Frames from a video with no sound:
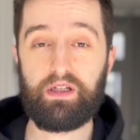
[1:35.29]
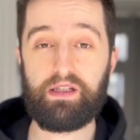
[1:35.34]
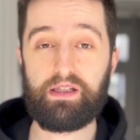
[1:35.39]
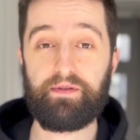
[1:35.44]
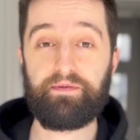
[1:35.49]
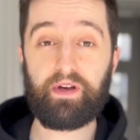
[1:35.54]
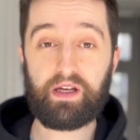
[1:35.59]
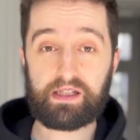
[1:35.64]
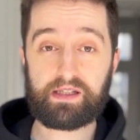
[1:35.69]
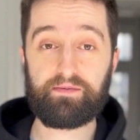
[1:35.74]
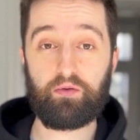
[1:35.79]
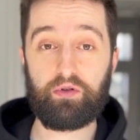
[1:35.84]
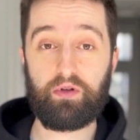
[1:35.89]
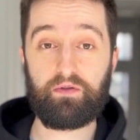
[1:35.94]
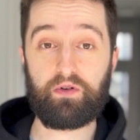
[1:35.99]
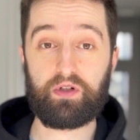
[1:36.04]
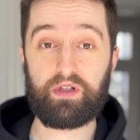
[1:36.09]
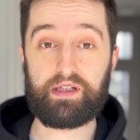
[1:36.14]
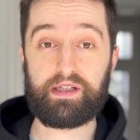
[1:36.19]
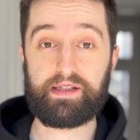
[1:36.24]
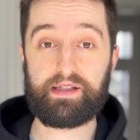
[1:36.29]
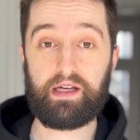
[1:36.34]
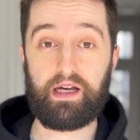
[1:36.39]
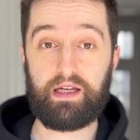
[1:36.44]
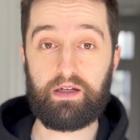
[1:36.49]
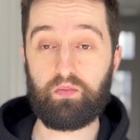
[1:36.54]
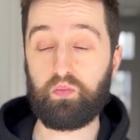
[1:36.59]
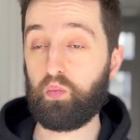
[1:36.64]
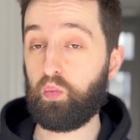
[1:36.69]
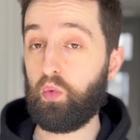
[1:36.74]
So first of all, you've got to
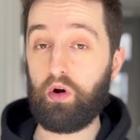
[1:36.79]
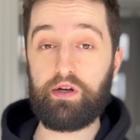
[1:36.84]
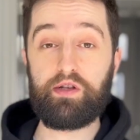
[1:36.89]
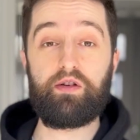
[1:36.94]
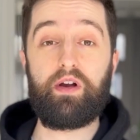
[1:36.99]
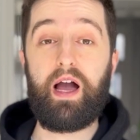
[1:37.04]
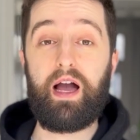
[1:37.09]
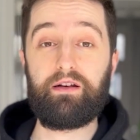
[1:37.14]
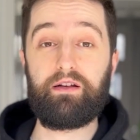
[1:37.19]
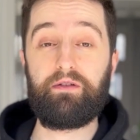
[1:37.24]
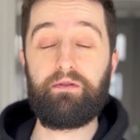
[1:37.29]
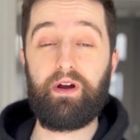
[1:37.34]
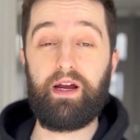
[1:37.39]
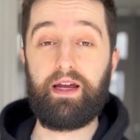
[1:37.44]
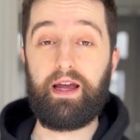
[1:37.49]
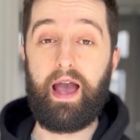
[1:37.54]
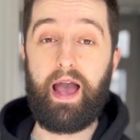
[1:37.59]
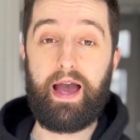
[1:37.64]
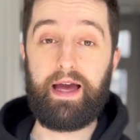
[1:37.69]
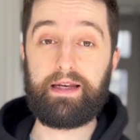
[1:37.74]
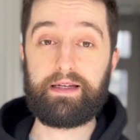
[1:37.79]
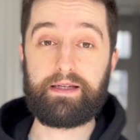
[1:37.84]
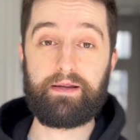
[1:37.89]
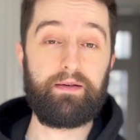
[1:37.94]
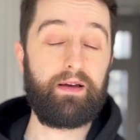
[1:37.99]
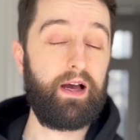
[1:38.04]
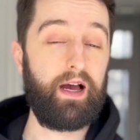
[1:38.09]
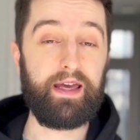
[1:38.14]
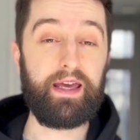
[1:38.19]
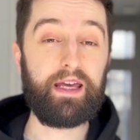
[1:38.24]
decide what is your hourly rate. And
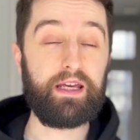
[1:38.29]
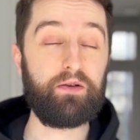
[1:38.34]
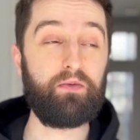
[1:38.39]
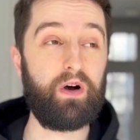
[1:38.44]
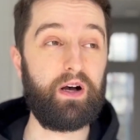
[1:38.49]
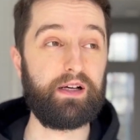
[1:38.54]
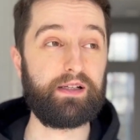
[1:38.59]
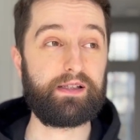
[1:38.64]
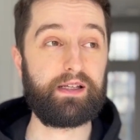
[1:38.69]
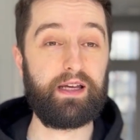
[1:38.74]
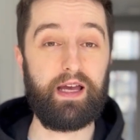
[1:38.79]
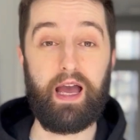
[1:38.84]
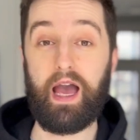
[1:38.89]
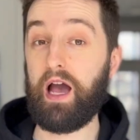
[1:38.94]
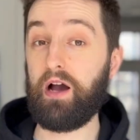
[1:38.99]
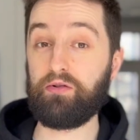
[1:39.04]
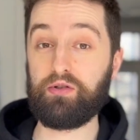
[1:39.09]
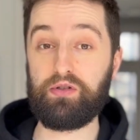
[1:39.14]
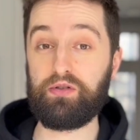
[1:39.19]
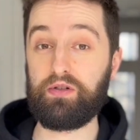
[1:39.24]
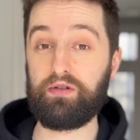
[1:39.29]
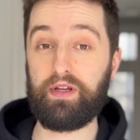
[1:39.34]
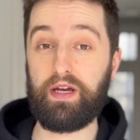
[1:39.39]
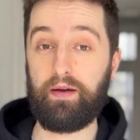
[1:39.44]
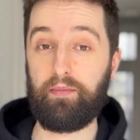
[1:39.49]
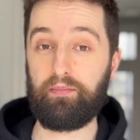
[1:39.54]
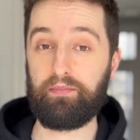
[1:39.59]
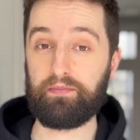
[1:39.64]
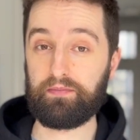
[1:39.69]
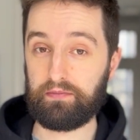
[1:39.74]
I hear you ask, how do you do
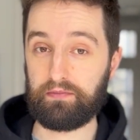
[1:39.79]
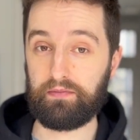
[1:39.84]
that?